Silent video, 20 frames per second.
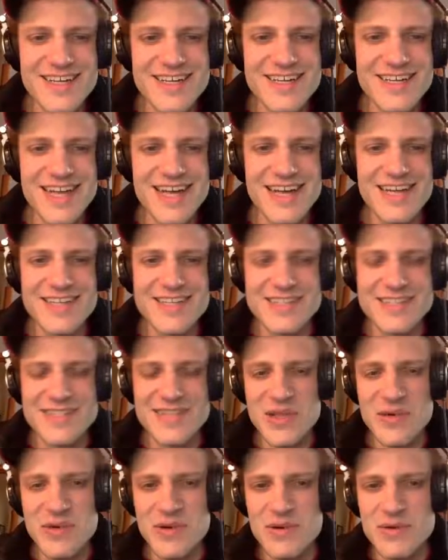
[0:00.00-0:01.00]
yeah, there's
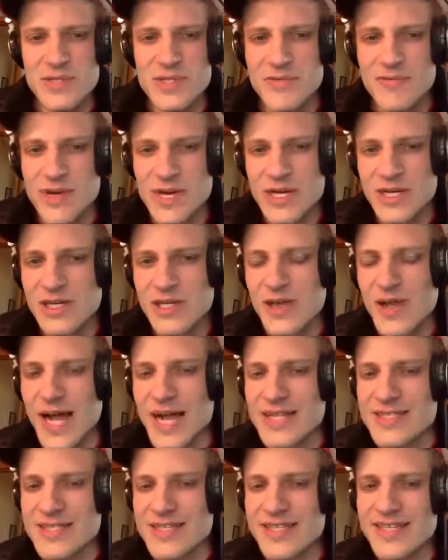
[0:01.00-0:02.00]
another one with some very
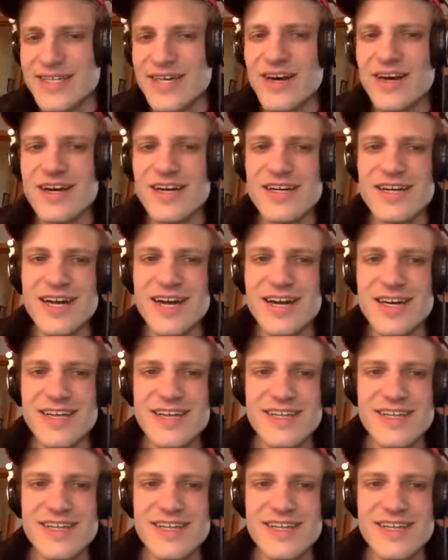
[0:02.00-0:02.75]
classic art on it.